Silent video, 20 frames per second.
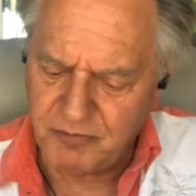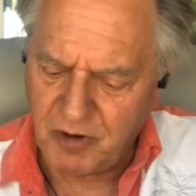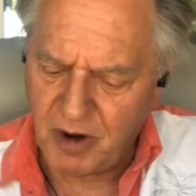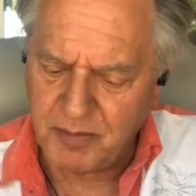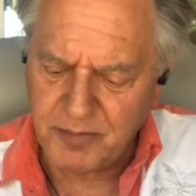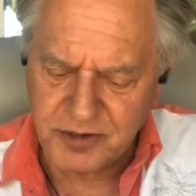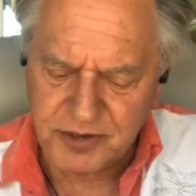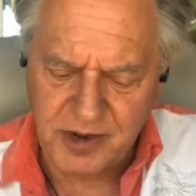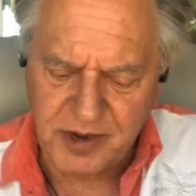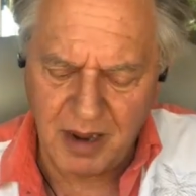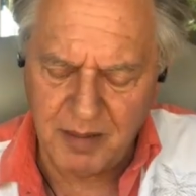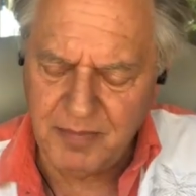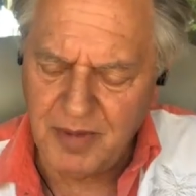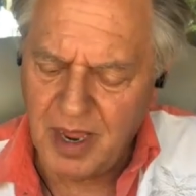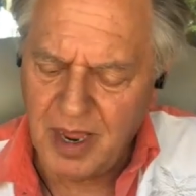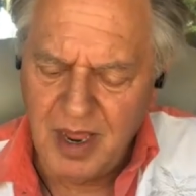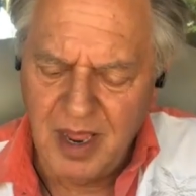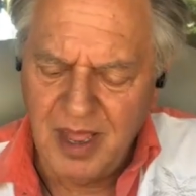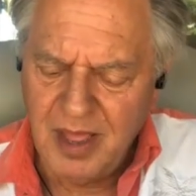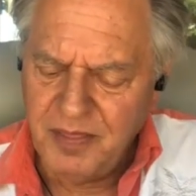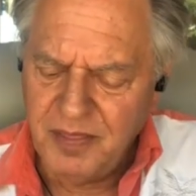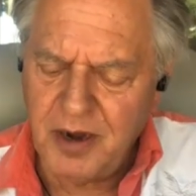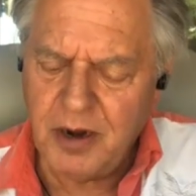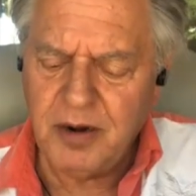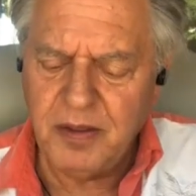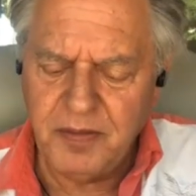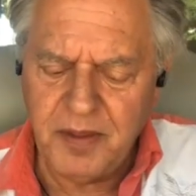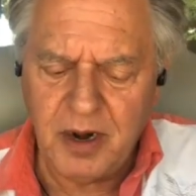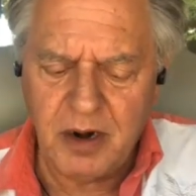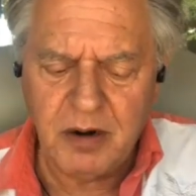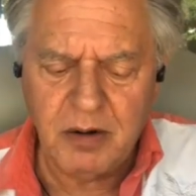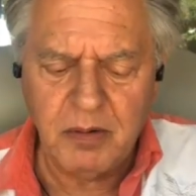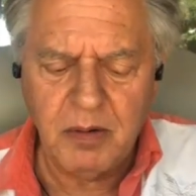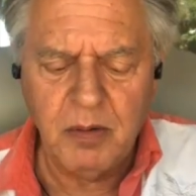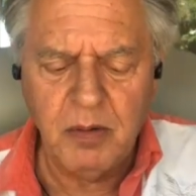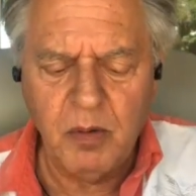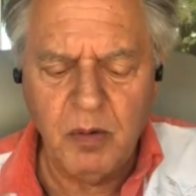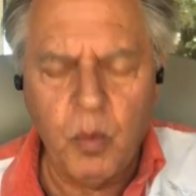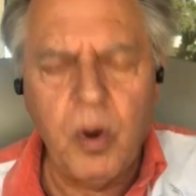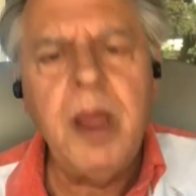Farmer Tom, they're
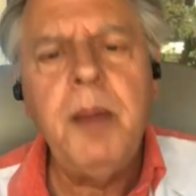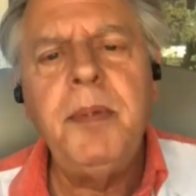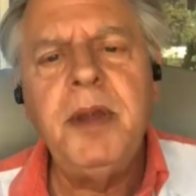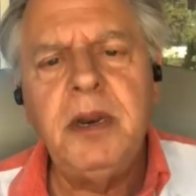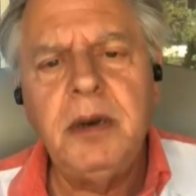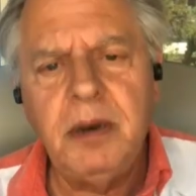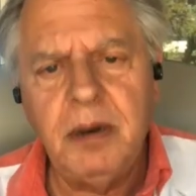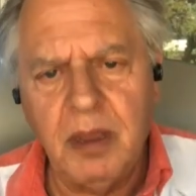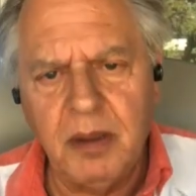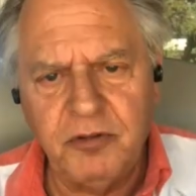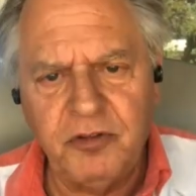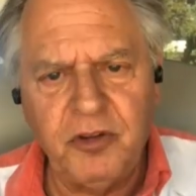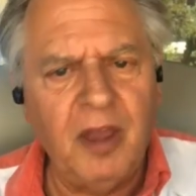women